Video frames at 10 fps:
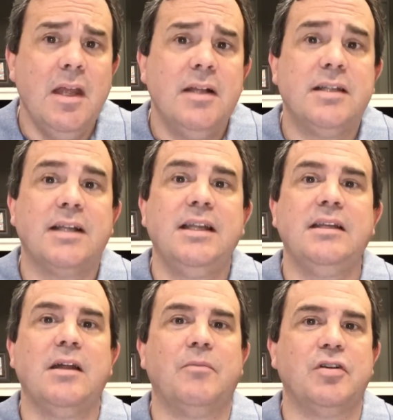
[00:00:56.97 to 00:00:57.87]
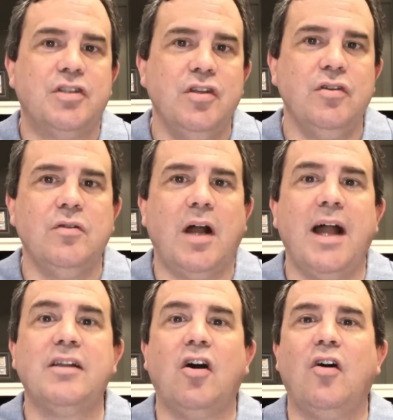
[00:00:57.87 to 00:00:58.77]
Technique number 2,
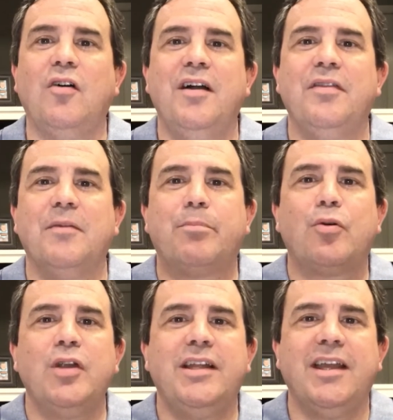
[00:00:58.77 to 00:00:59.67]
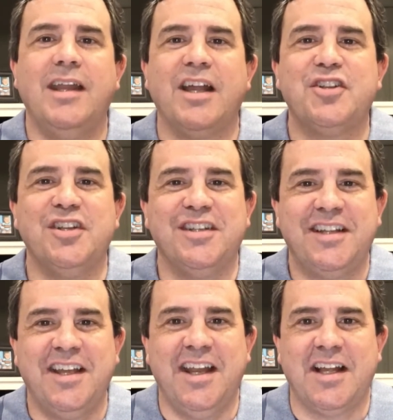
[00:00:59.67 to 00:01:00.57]
I call the pre-connection
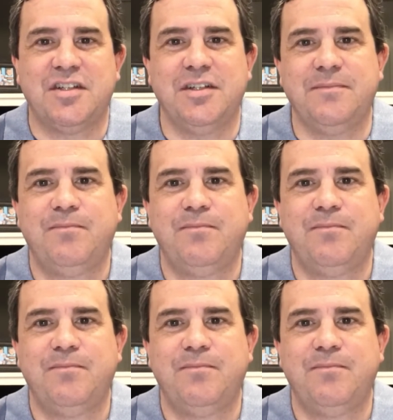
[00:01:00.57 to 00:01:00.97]
connection.